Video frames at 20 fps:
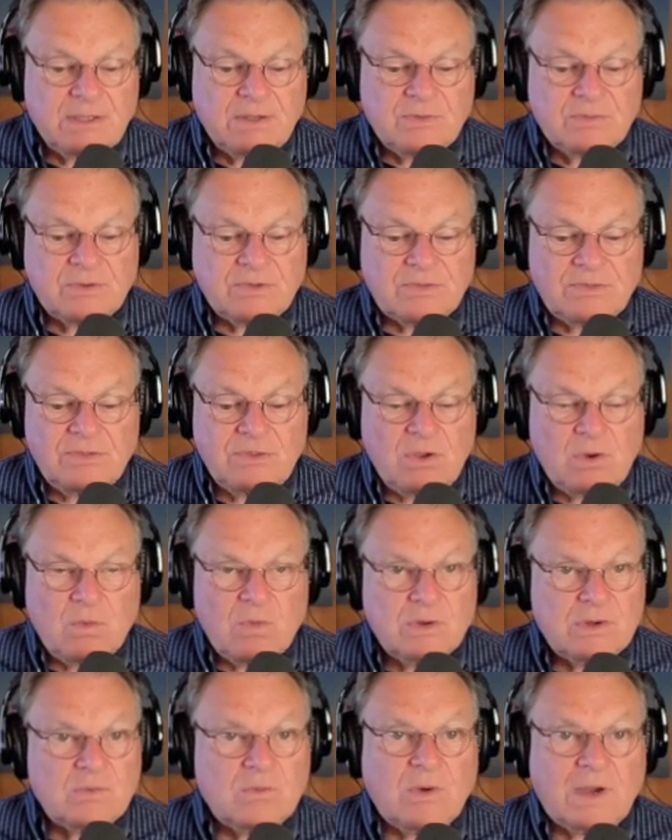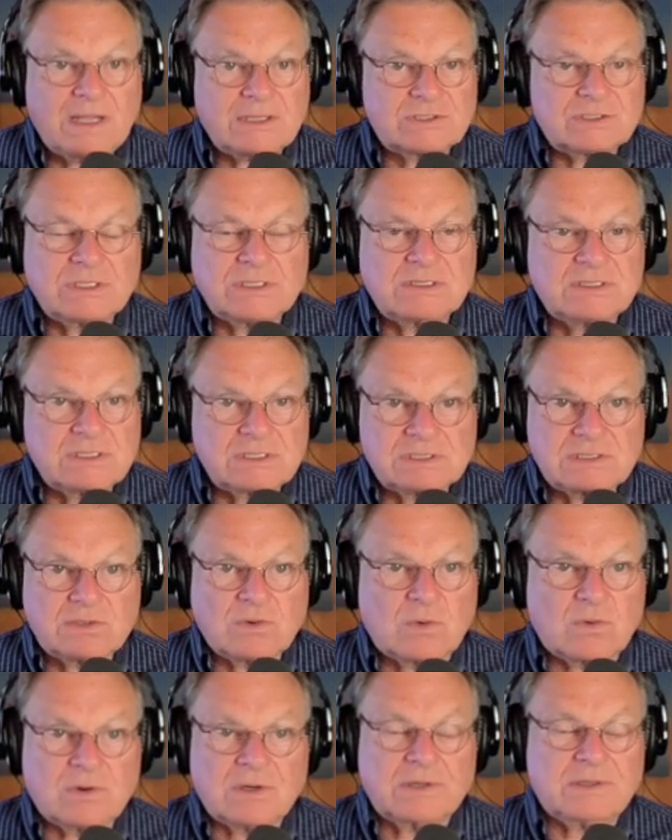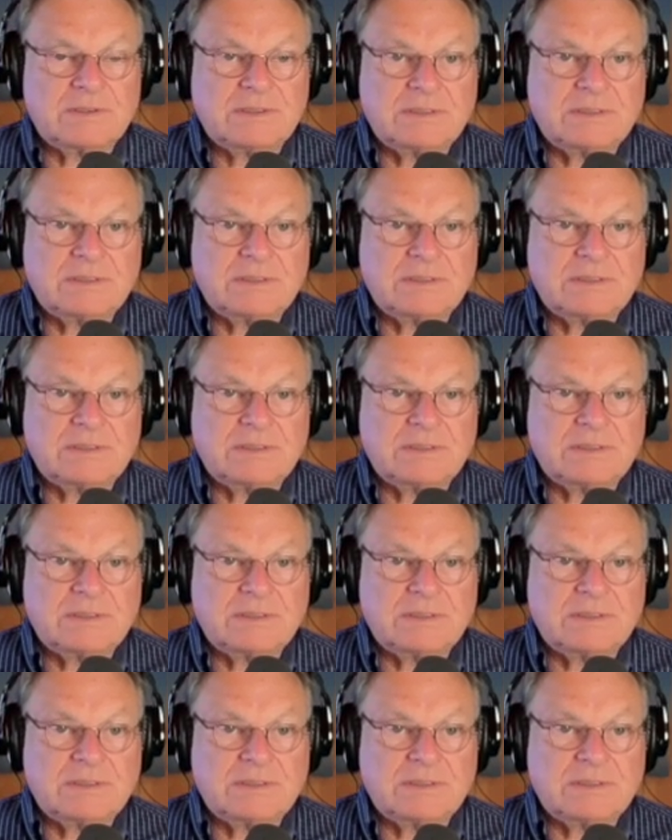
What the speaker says: with no one watching the store.